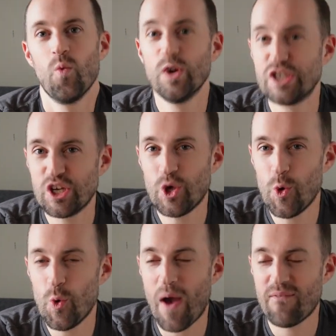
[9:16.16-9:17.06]
wishing
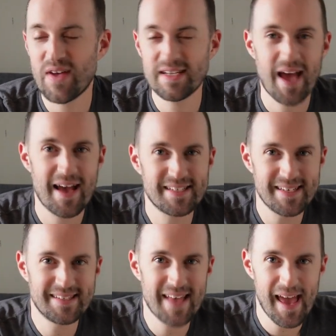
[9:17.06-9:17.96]
you a
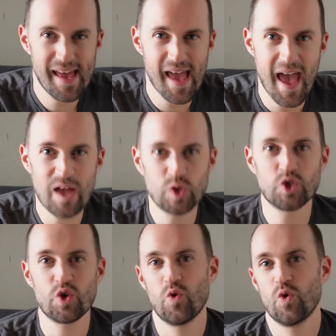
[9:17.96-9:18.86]
fantastic day and